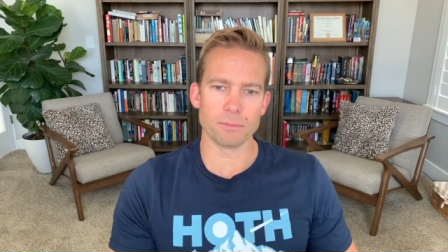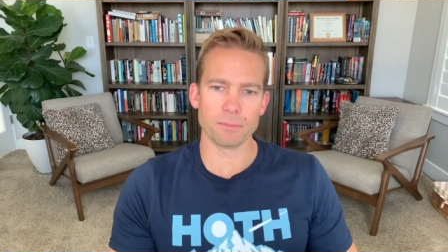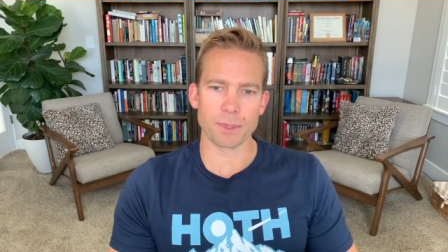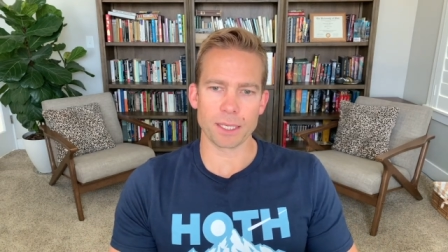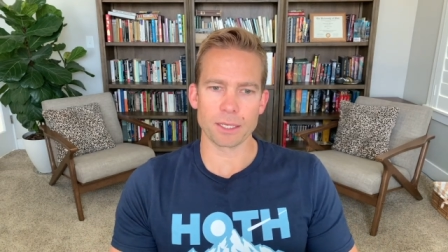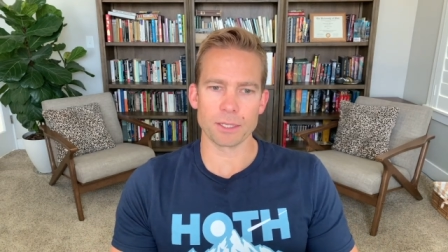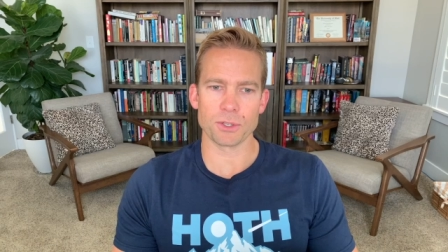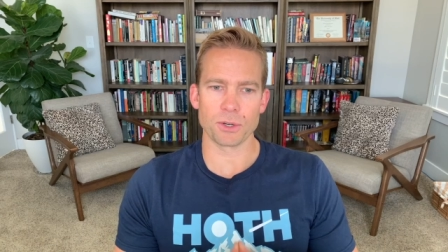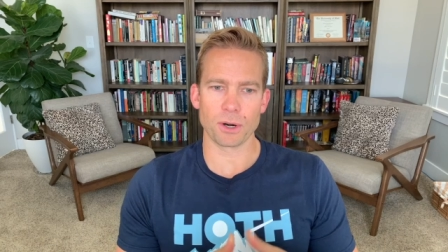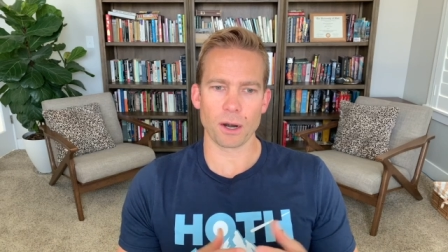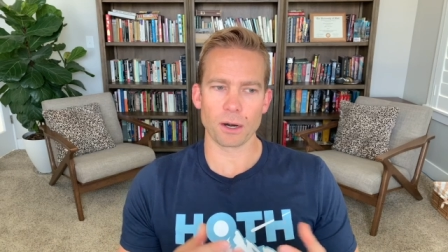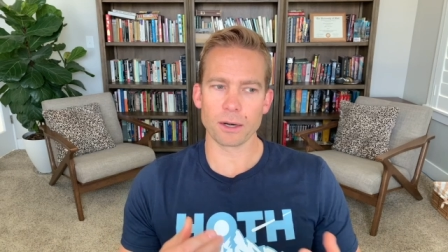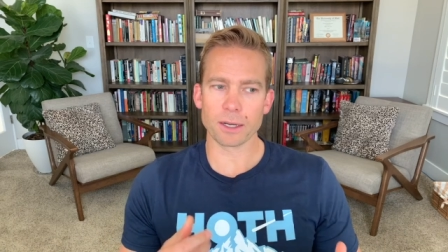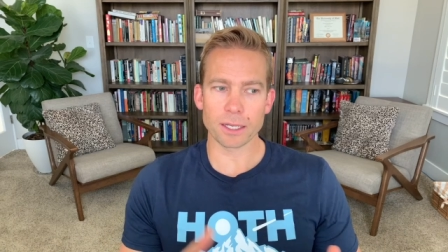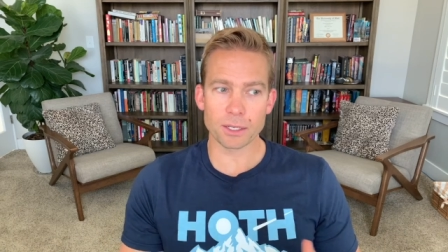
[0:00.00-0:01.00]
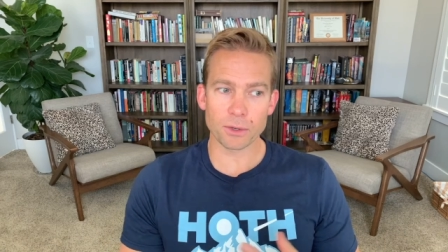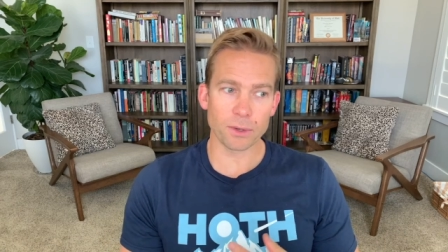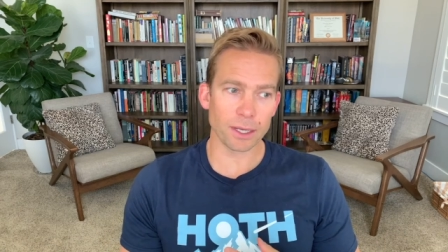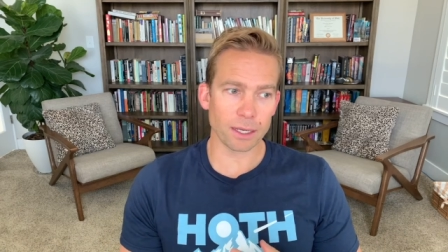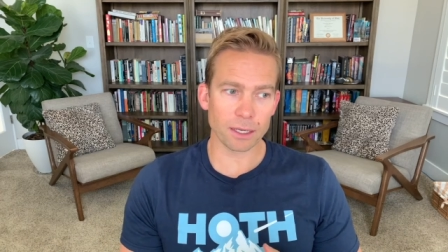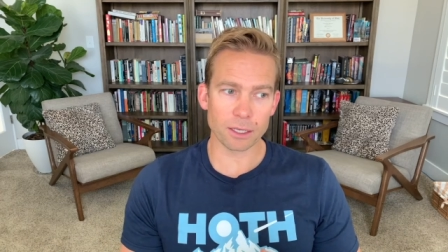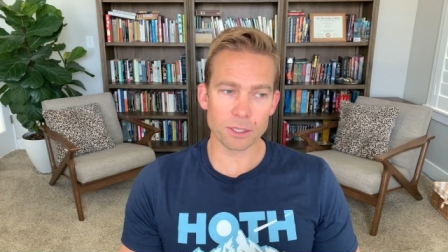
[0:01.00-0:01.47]
because you're already
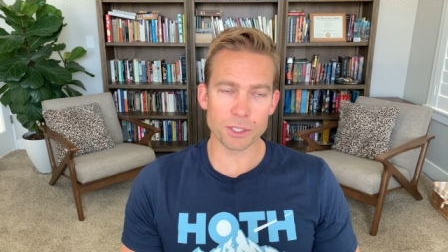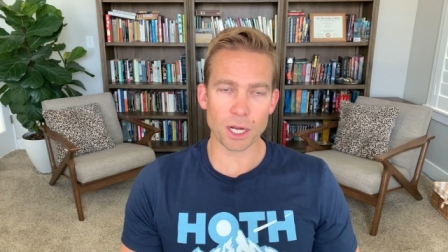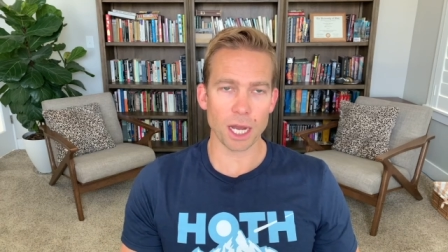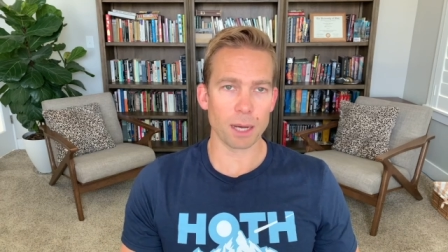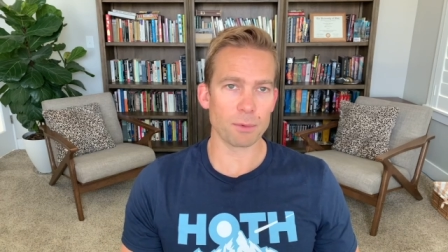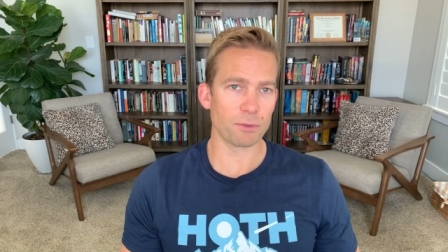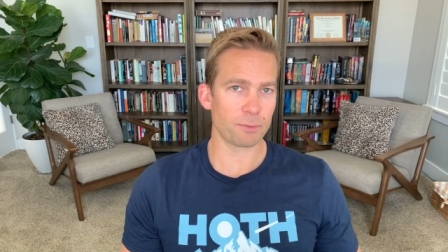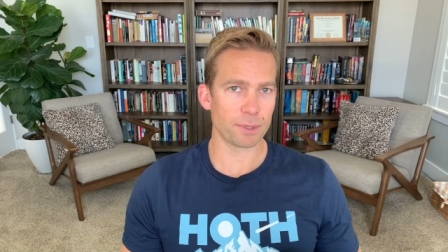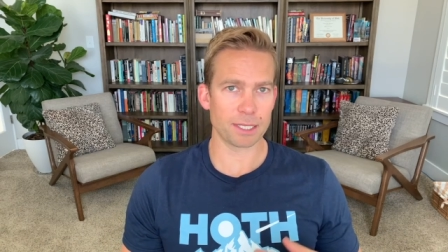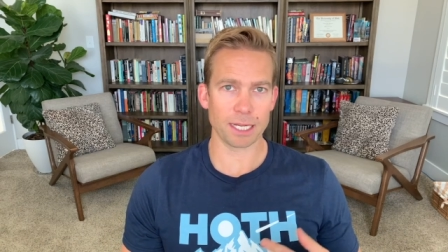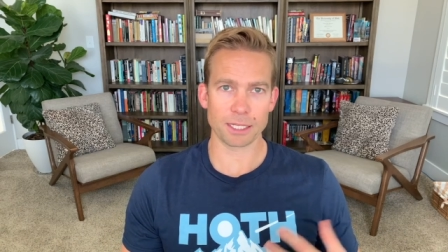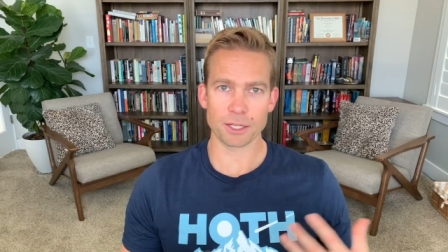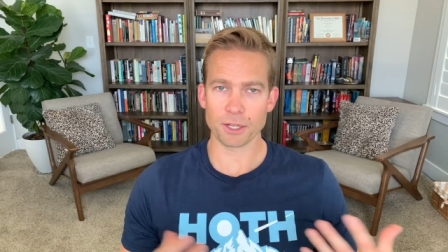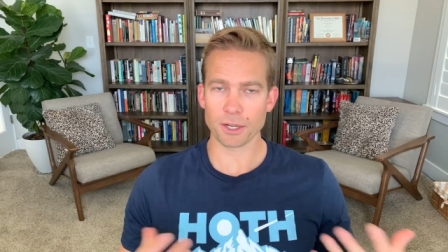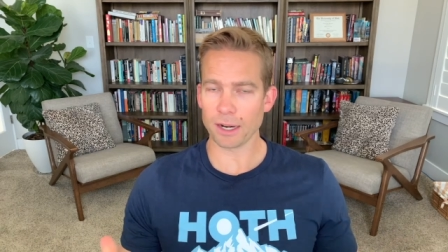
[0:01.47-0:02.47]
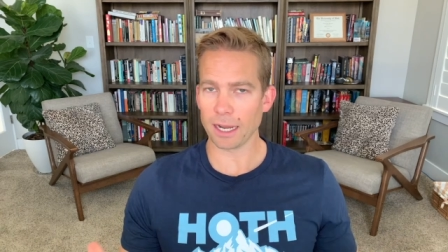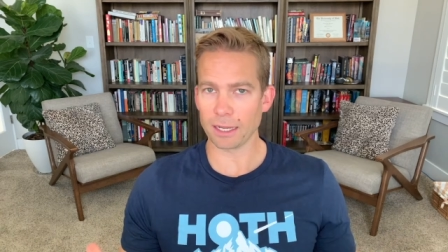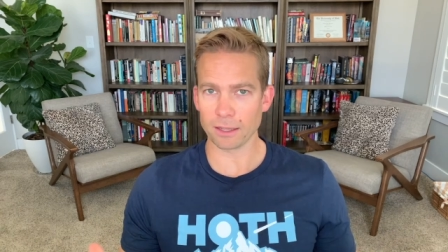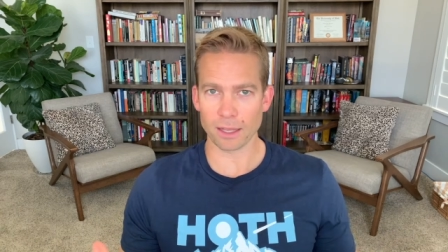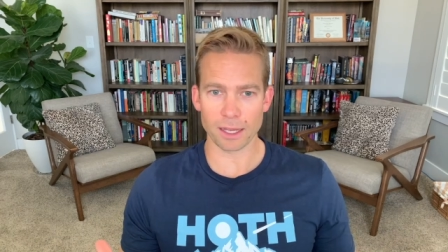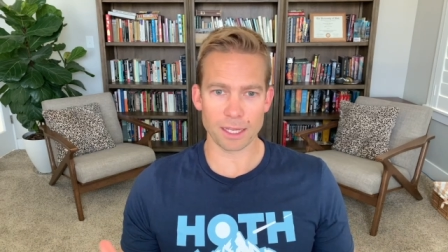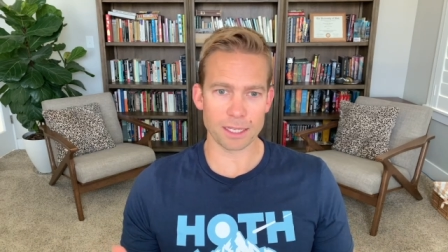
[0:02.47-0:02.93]
doing a good job of protecting your
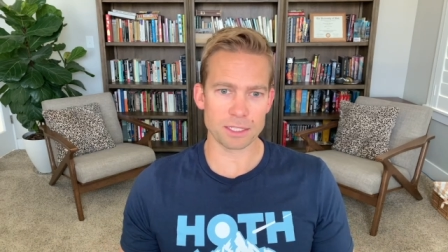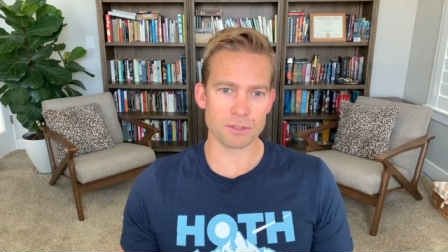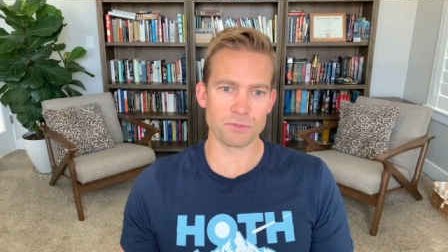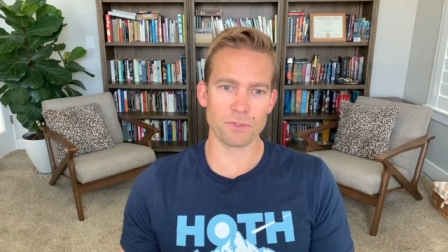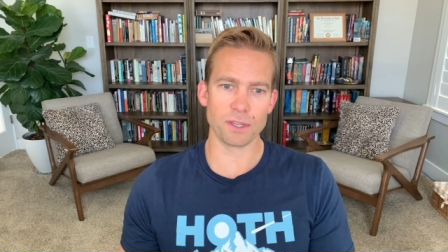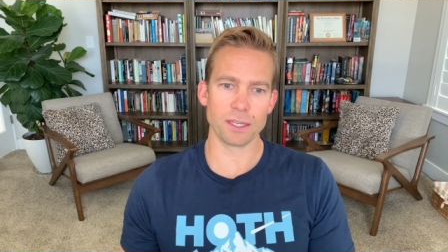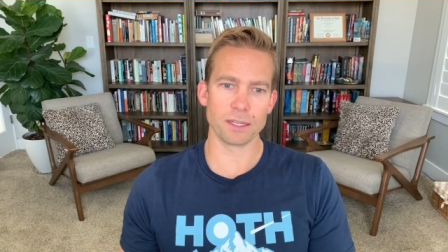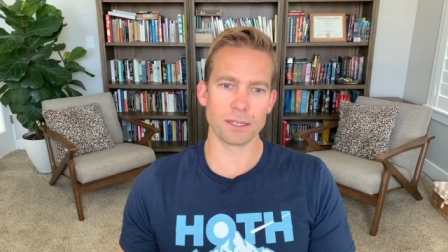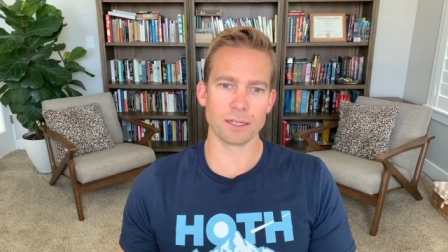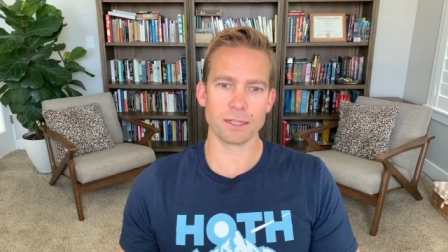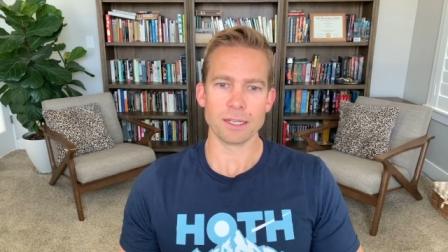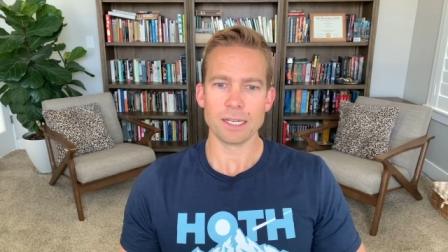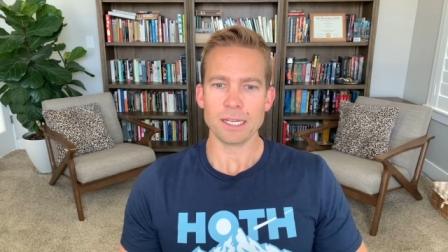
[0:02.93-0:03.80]
allies via,